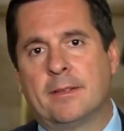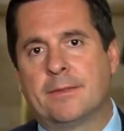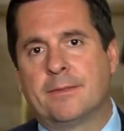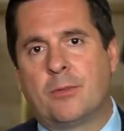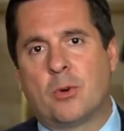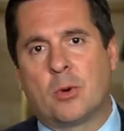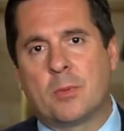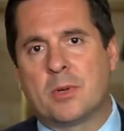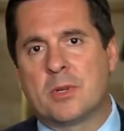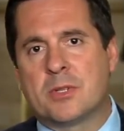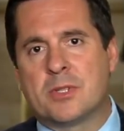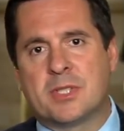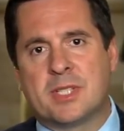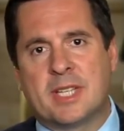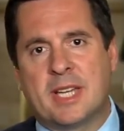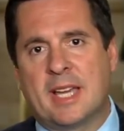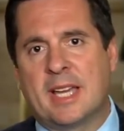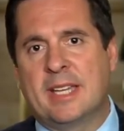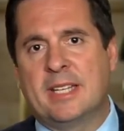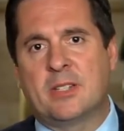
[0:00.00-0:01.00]
former
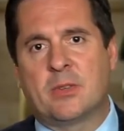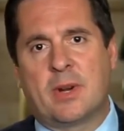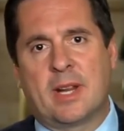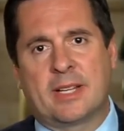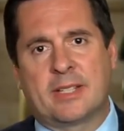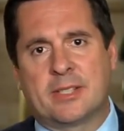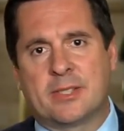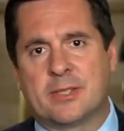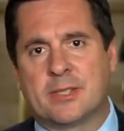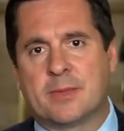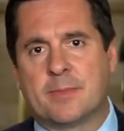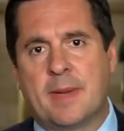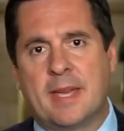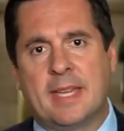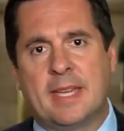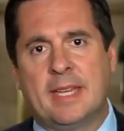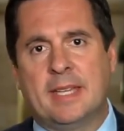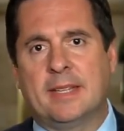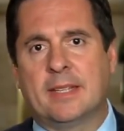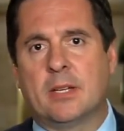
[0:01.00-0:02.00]
CIA directors
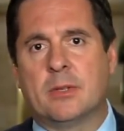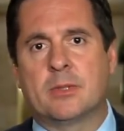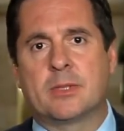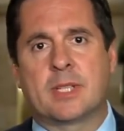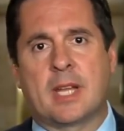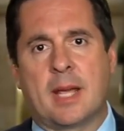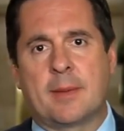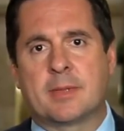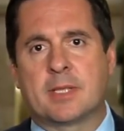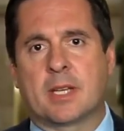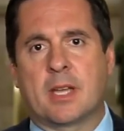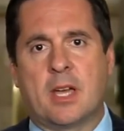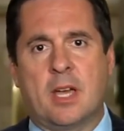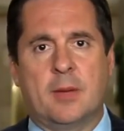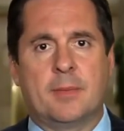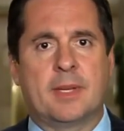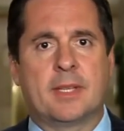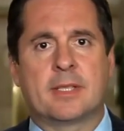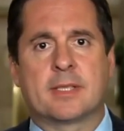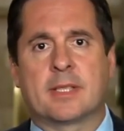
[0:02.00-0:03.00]
making those types of
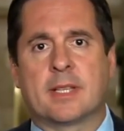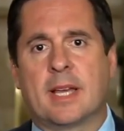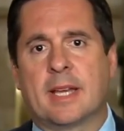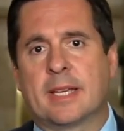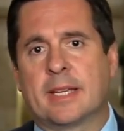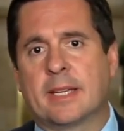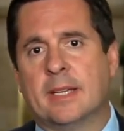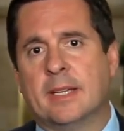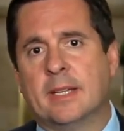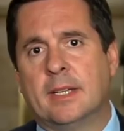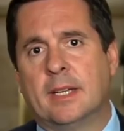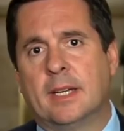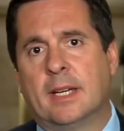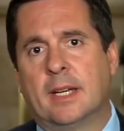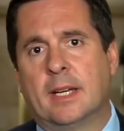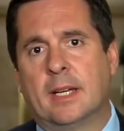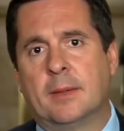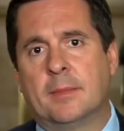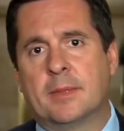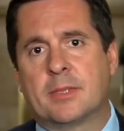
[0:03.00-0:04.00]
comments like
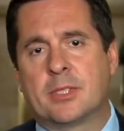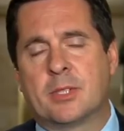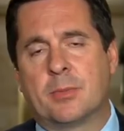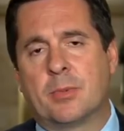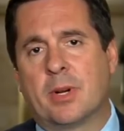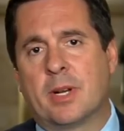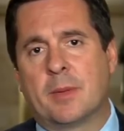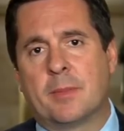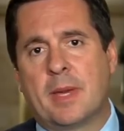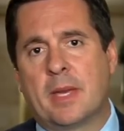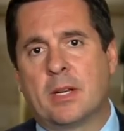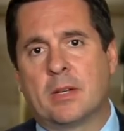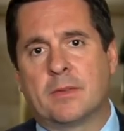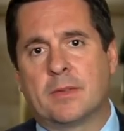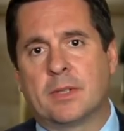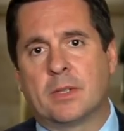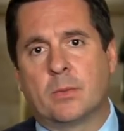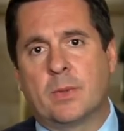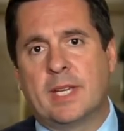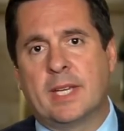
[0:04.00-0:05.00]
Mr. Brennan made
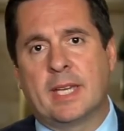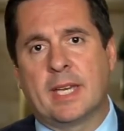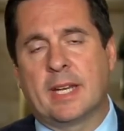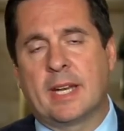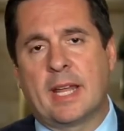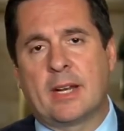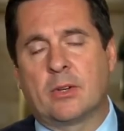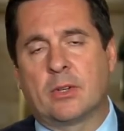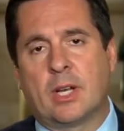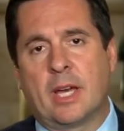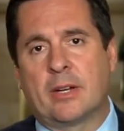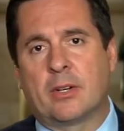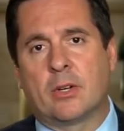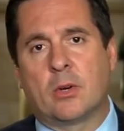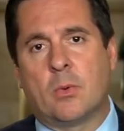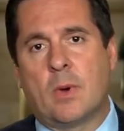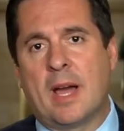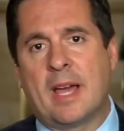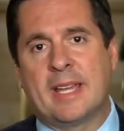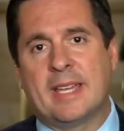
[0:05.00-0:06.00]
over the weekend. I don't
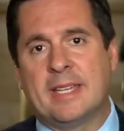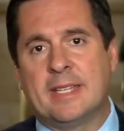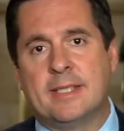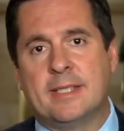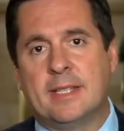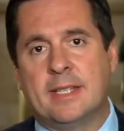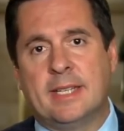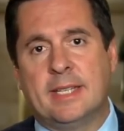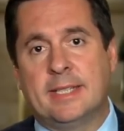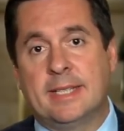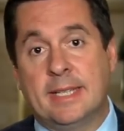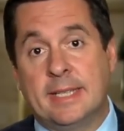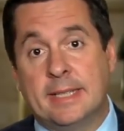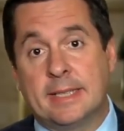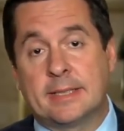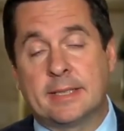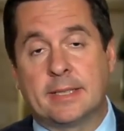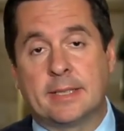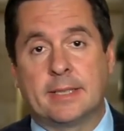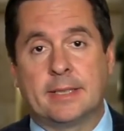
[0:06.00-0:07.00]
know why he did
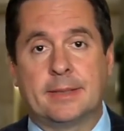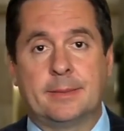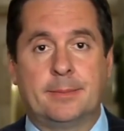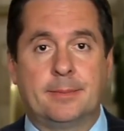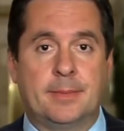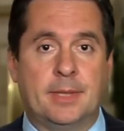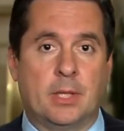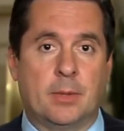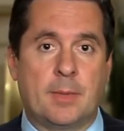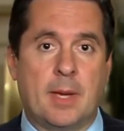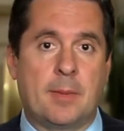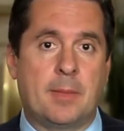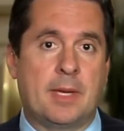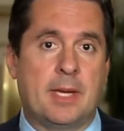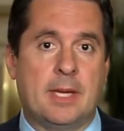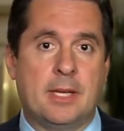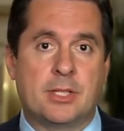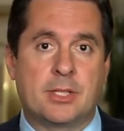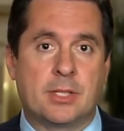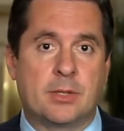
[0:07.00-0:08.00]
it. Maybe
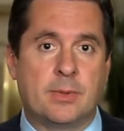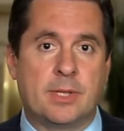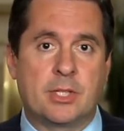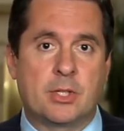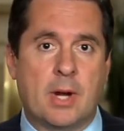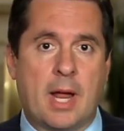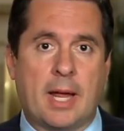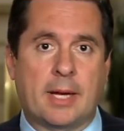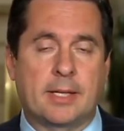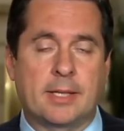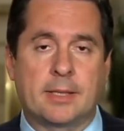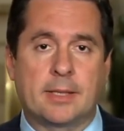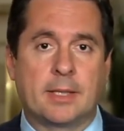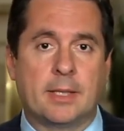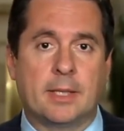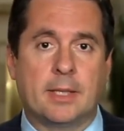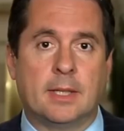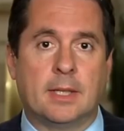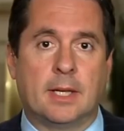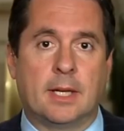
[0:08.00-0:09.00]
he should retract it,
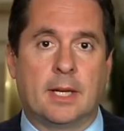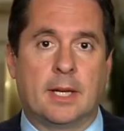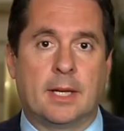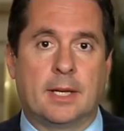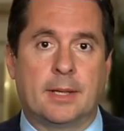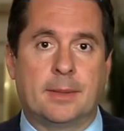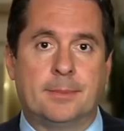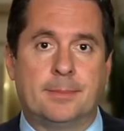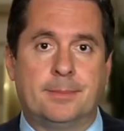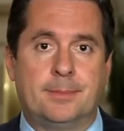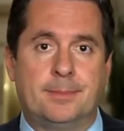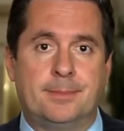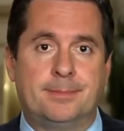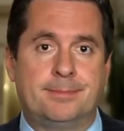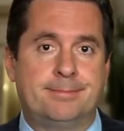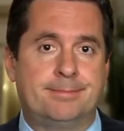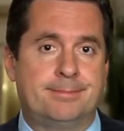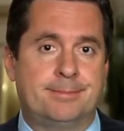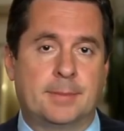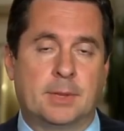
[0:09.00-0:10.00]
but
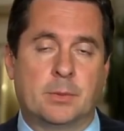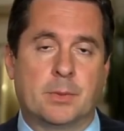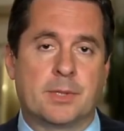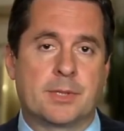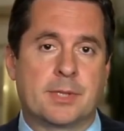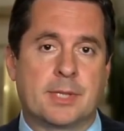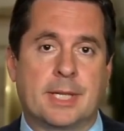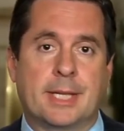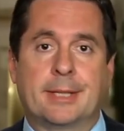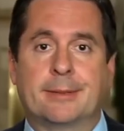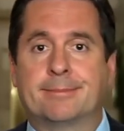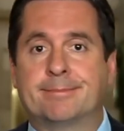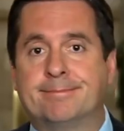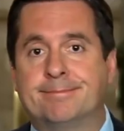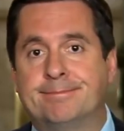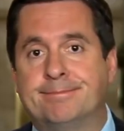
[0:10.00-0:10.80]
we'll see.